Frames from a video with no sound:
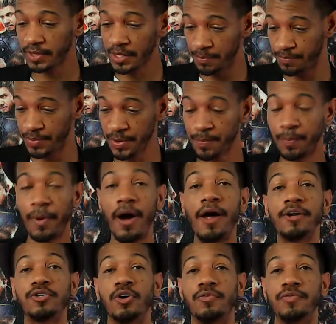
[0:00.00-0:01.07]
be
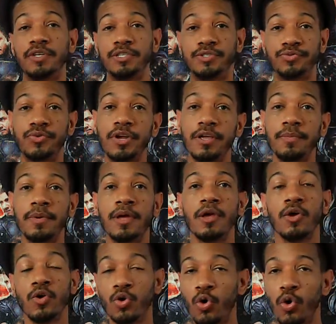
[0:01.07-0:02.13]
part of the stream,
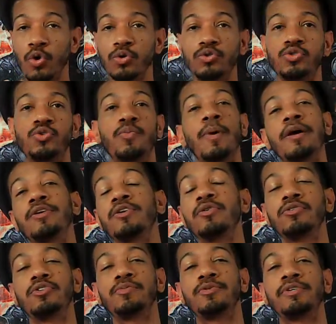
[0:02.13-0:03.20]
go to my
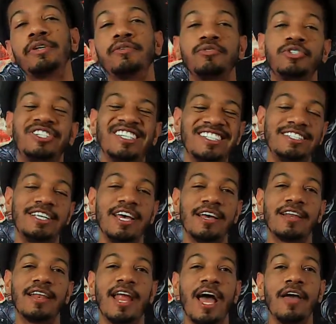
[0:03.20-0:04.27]
YouTube channel GTech
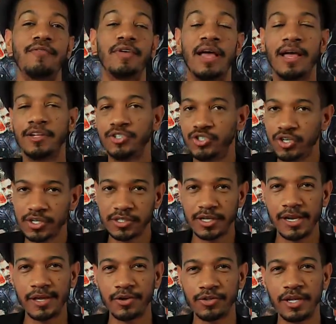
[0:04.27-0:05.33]
Live. Just
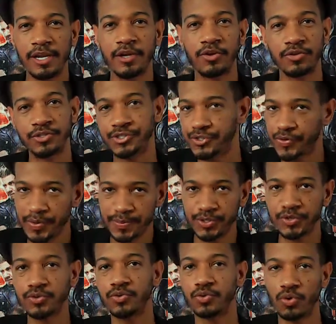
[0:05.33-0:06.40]
click on the link on the
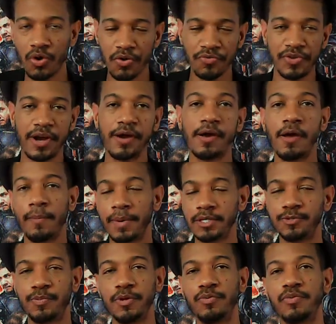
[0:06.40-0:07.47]
description, go there,
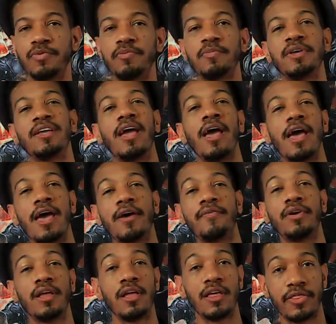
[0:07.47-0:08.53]
participate with me
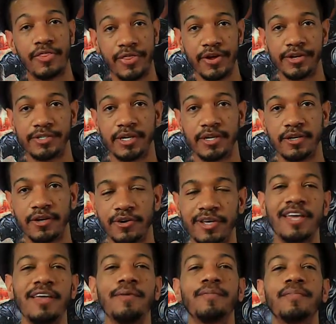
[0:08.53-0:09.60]
every Thursday,
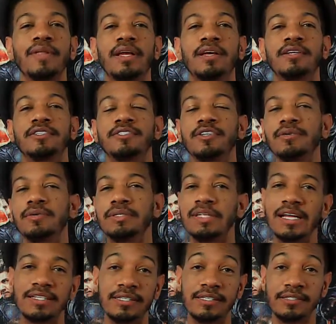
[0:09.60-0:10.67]
okay? So
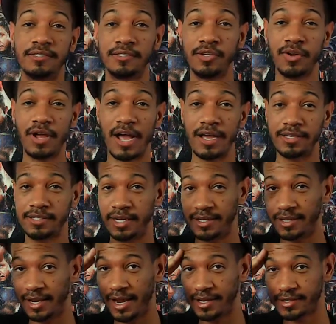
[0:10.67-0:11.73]
that's it. See you guys in the
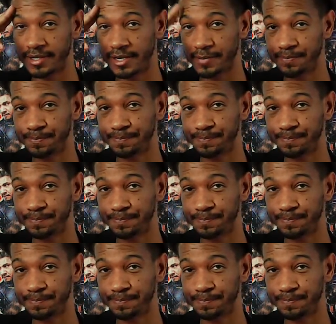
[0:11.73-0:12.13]
next clip.